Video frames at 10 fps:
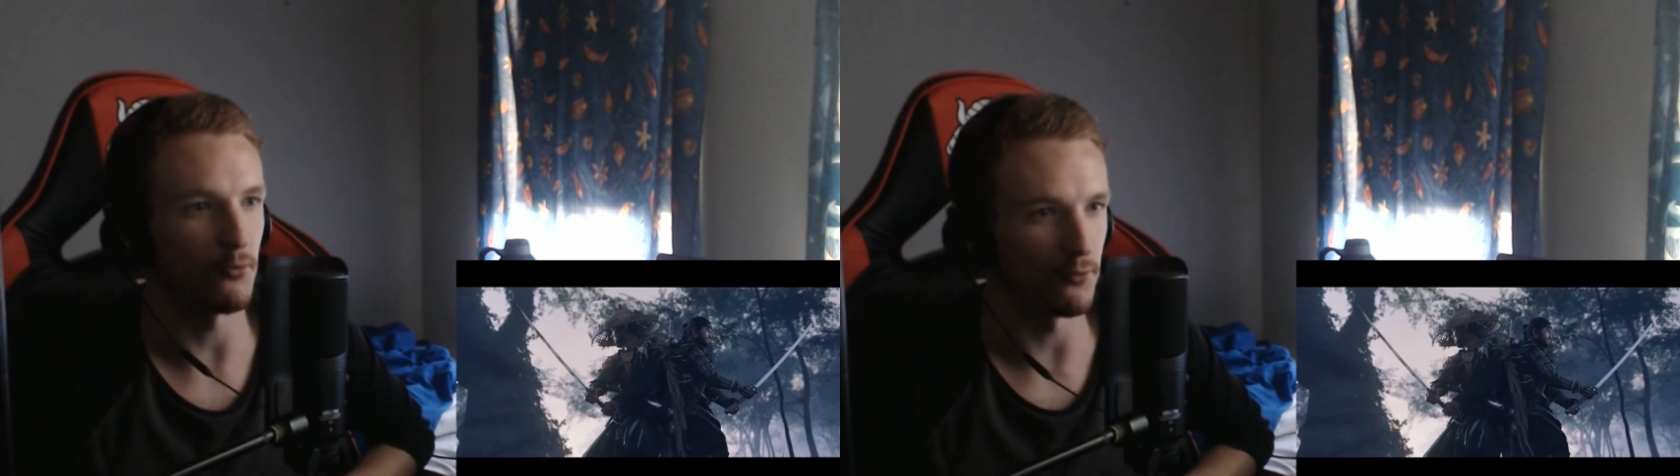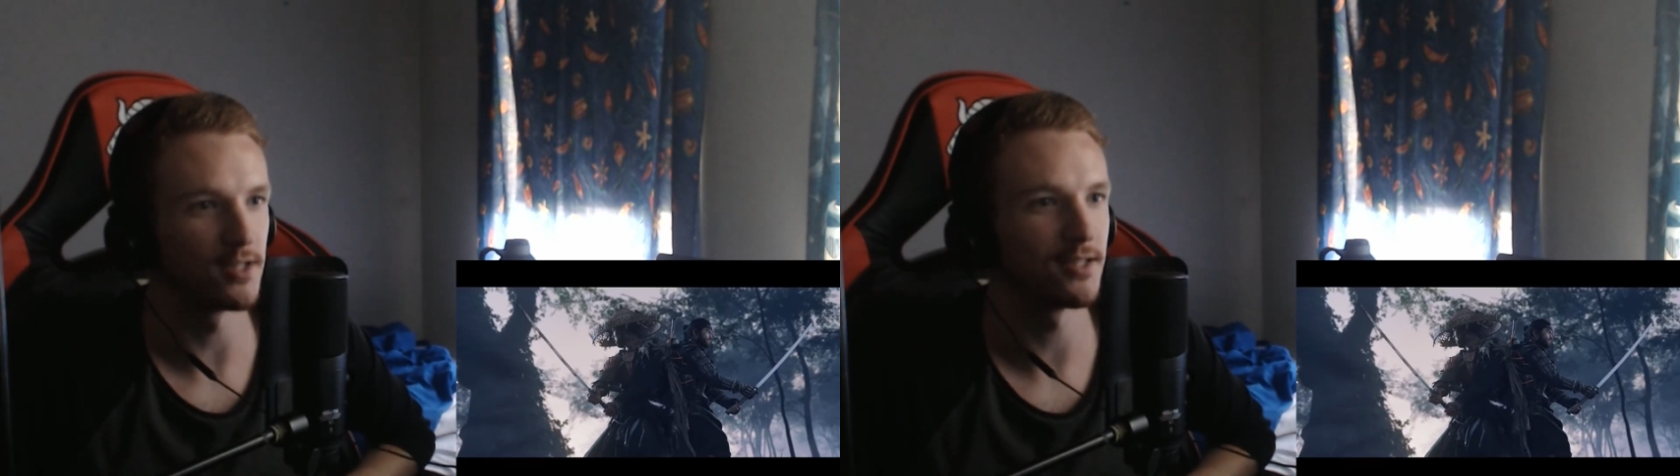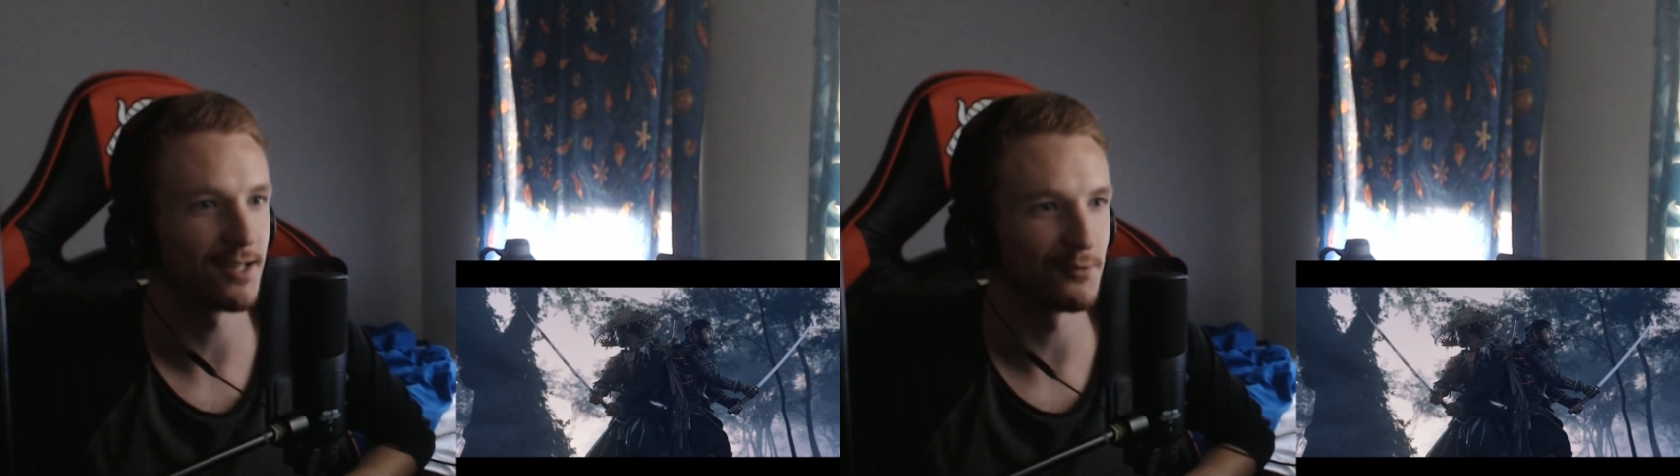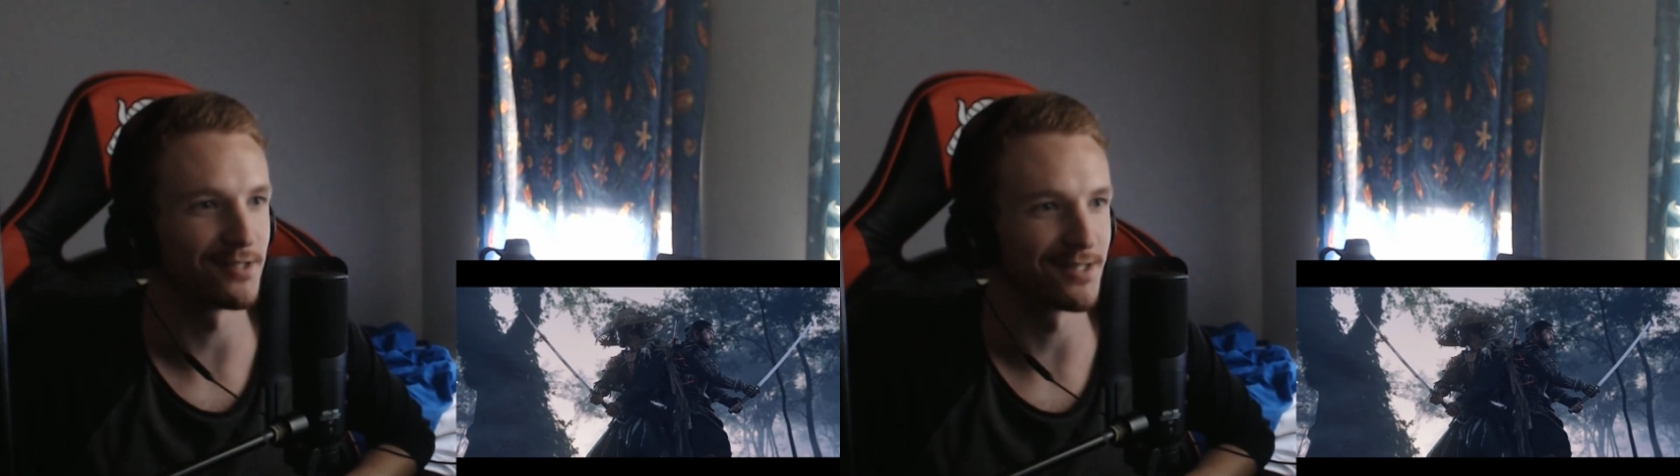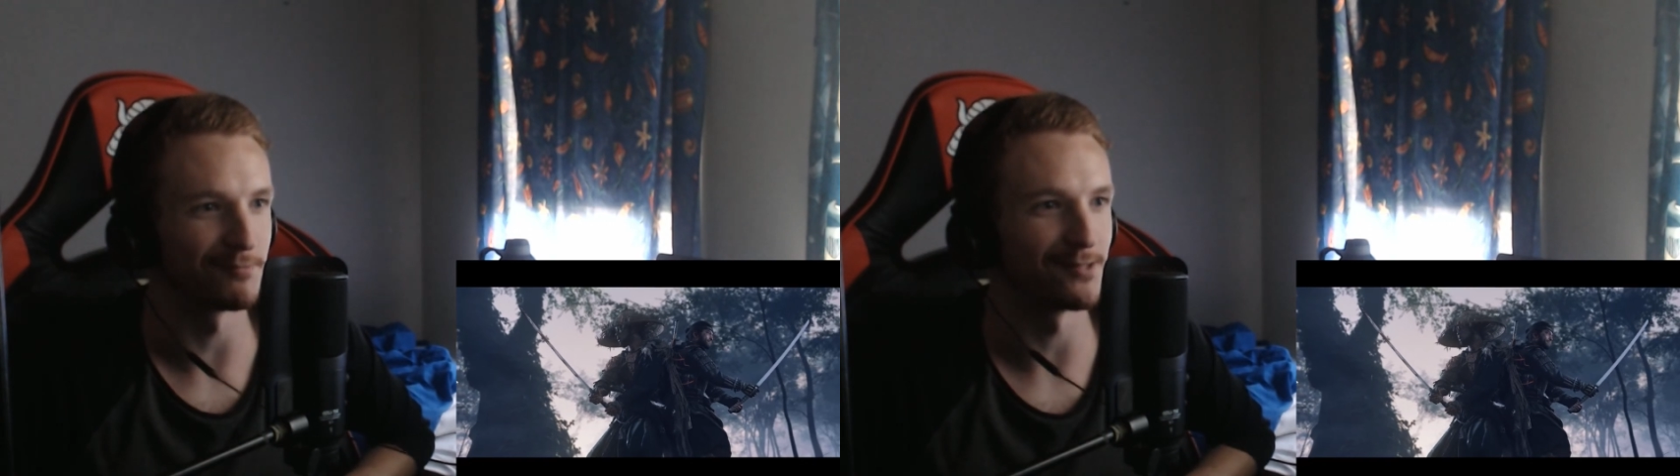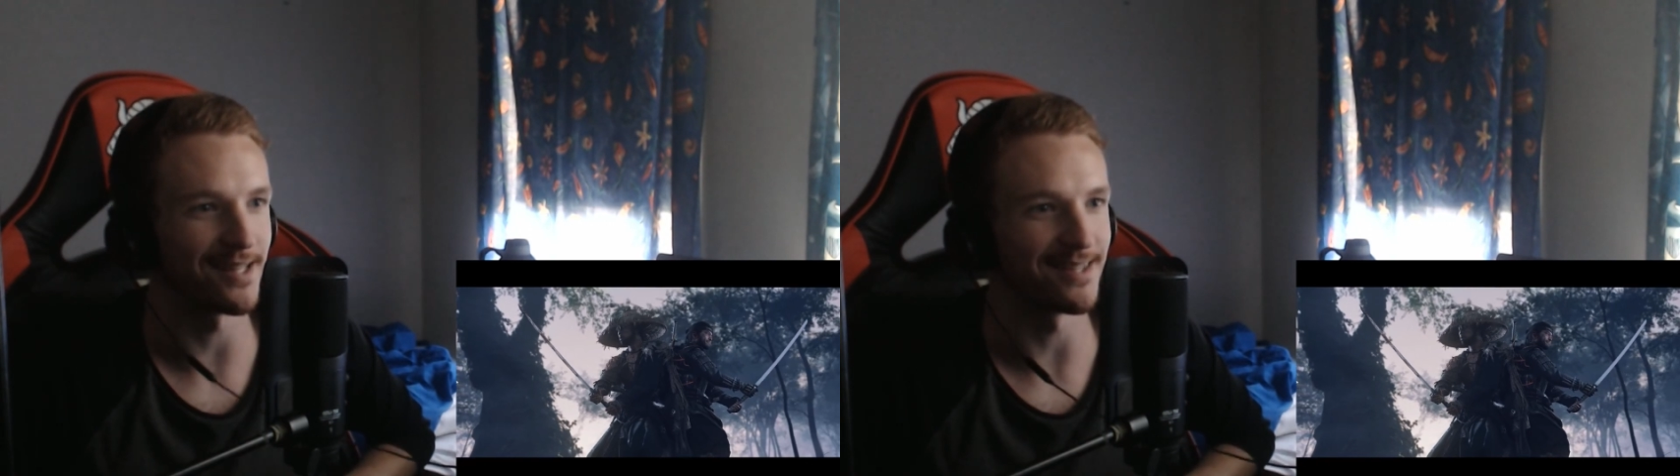I really want to play